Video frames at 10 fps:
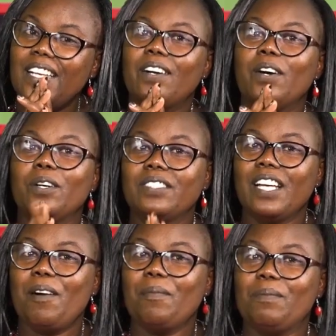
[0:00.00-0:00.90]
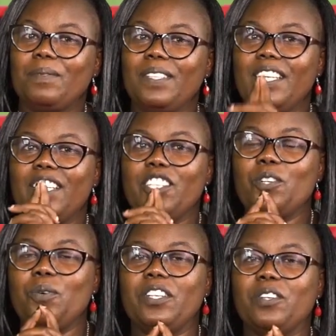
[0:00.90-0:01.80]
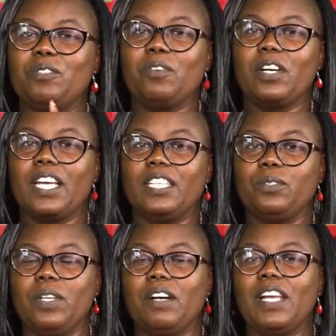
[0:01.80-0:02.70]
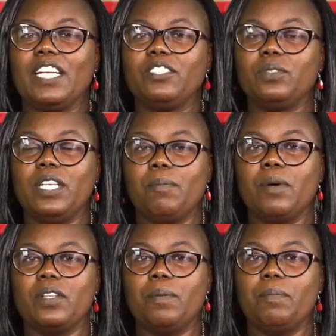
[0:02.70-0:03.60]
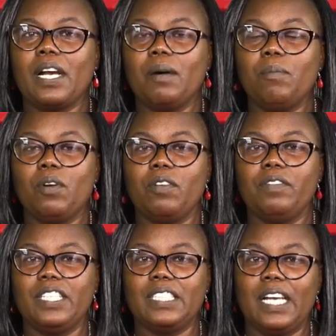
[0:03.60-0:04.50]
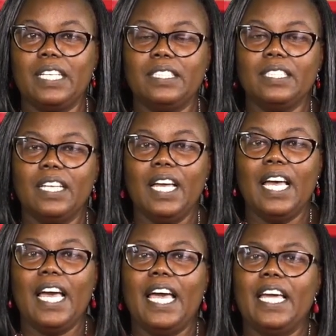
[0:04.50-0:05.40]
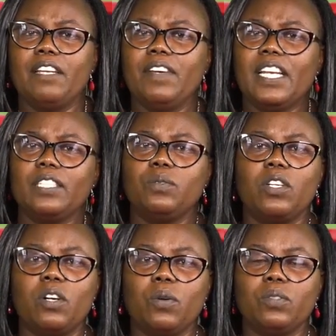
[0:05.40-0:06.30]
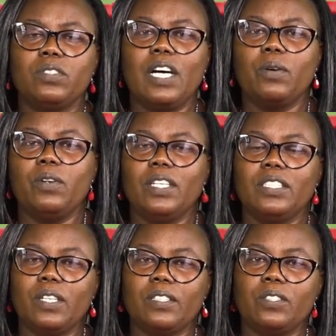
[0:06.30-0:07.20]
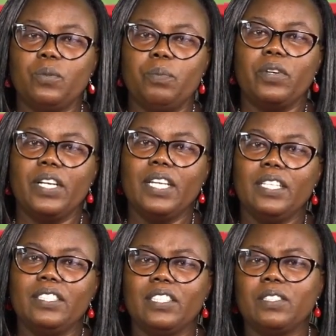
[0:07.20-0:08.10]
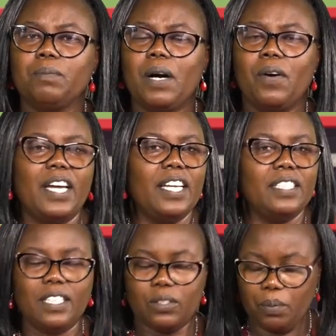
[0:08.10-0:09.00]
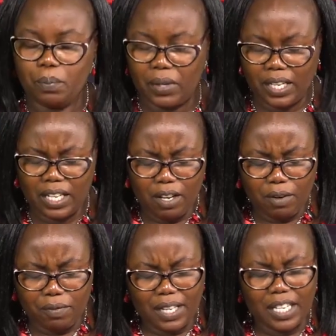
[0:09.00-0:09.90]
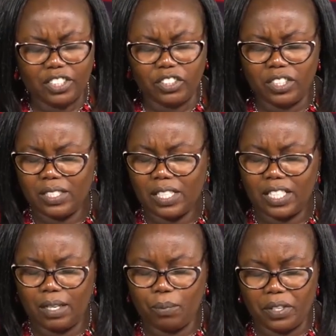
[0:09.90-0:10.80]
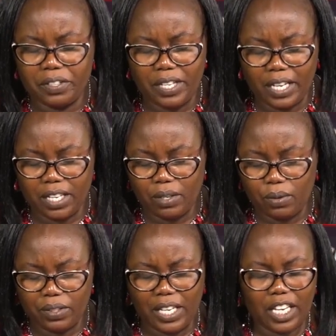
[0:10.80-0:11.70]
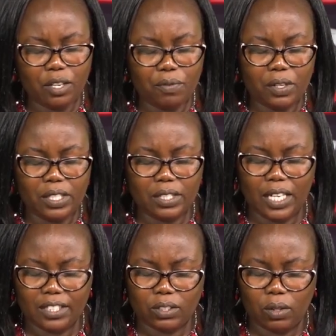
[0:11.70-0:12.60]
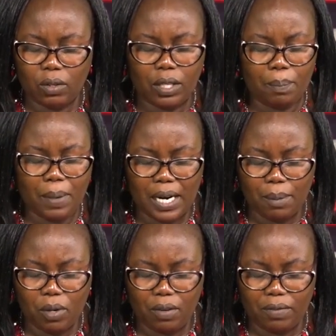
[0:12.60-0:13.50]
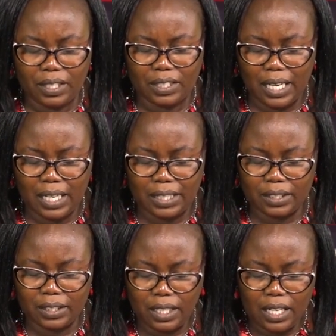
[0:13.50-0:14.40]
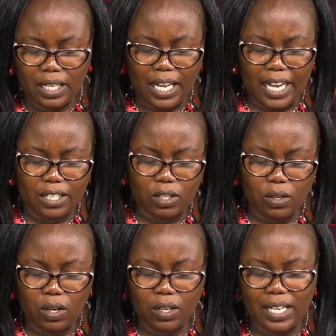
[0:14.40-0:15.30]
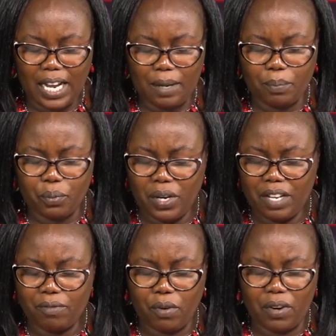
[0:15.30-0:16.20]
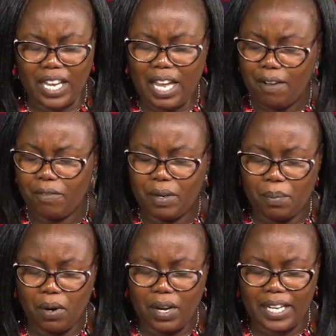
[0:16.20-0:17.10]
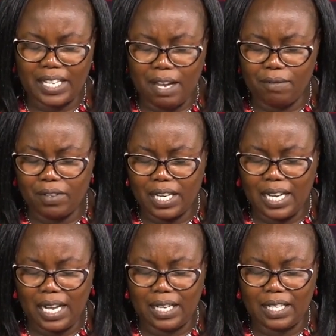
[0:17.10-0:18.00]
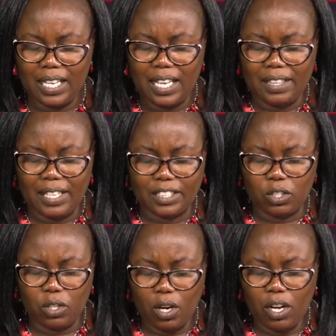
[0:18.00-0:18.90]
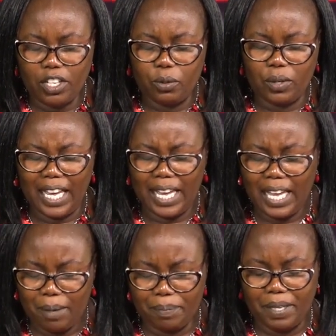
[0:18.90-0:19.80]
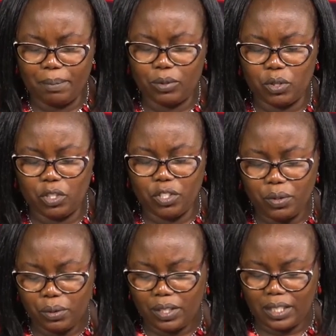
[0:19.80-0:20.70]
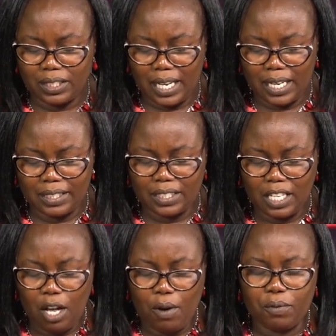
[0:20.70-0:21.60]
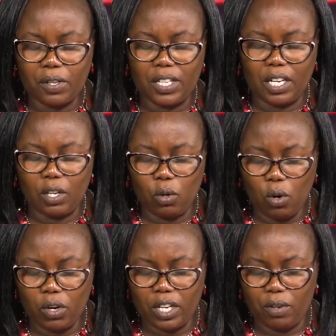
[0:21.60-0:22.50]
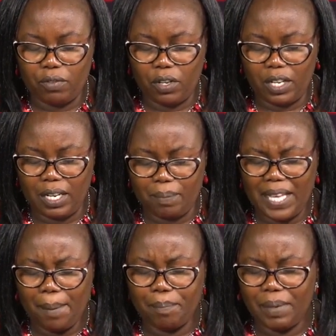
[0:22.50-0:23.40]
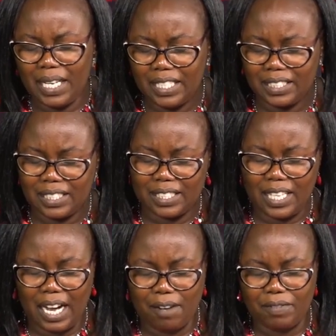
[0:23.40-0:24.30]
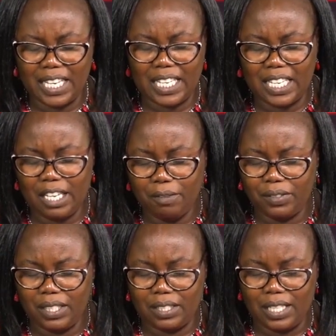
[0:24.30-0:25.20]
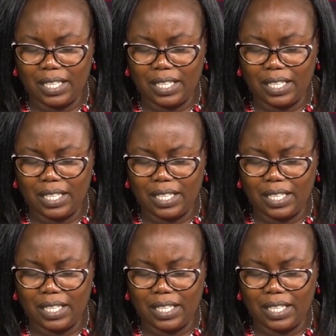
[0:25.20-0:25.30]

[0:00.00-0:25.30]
Awesome. You will not forget. We have learned today about the parable of the talents. And even as we close, I would want us to pray. Just bow our heads as we pray. Father, in Jesus' name, we thank you. Thank you for this lesson on the parable of the talents. And God, I pray for every boy and every girl that God, you will help them to use the talents for the glory of your name, the abilities they have, the giftings